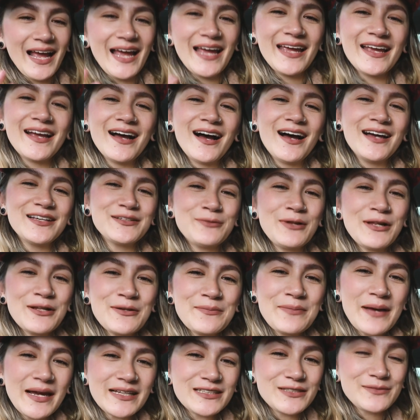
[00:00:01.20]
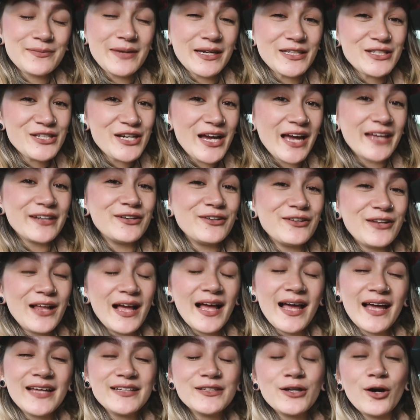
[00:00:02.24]
Hey guys, welcome back to my channel
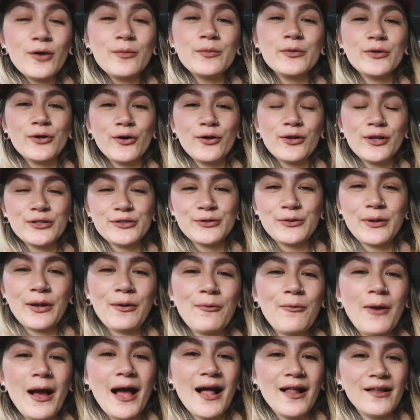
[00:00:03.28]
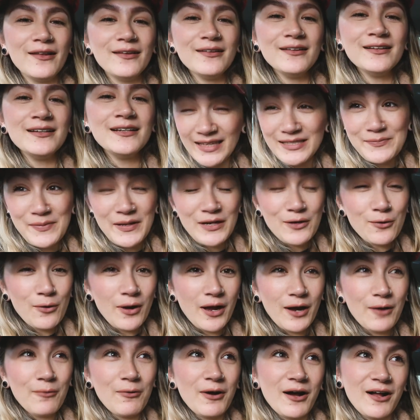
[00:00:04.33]
and hope you all are doing well. It's been
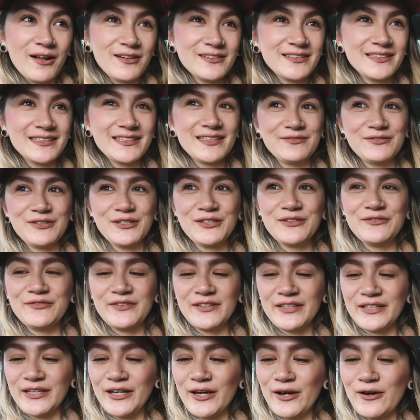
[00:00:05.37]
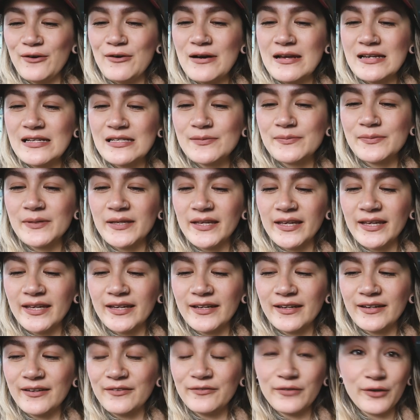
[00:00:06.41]
quite a while since I've done a video and it's
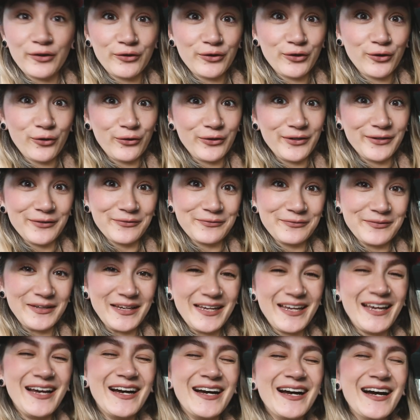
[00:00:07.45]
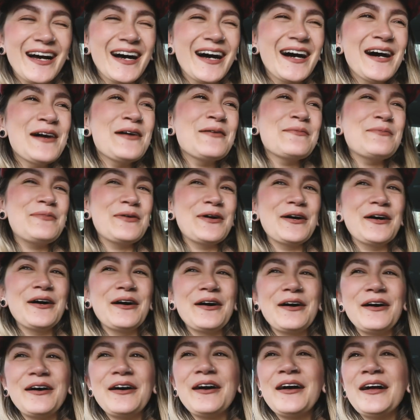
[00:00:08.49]
been very naughty of me.
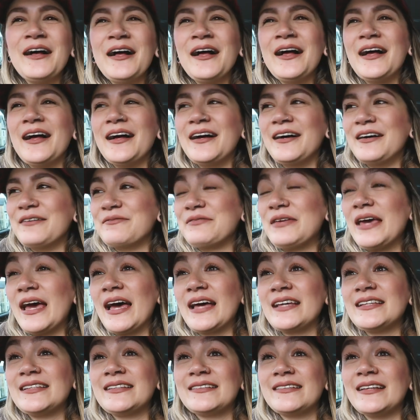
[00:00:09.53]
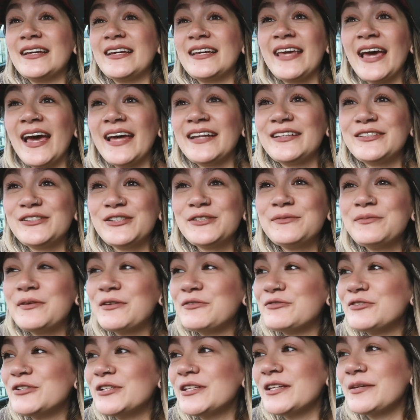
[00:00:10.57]
But yes, again, just
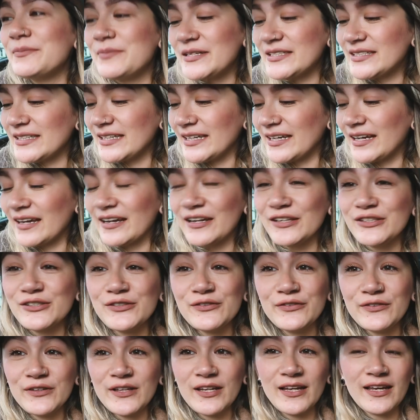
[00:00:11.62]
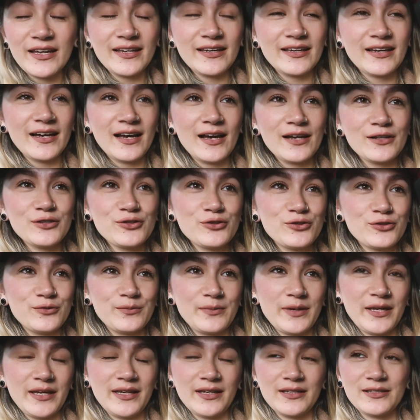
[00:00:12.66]
been really busy and I just feel like I
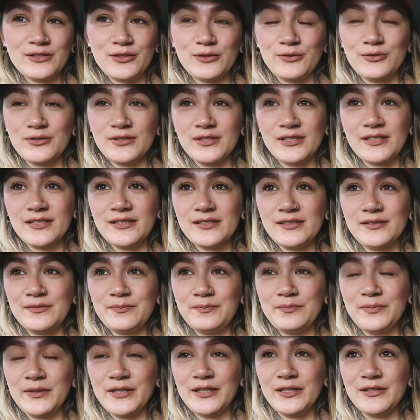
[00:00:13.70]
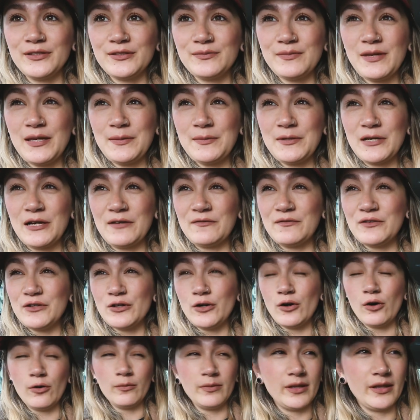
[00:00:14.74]
shouldn't make excuses because maybe I've
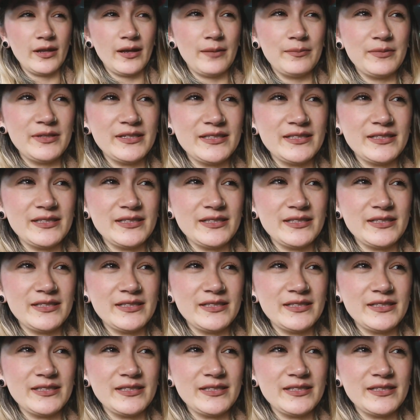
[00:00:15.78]
not been that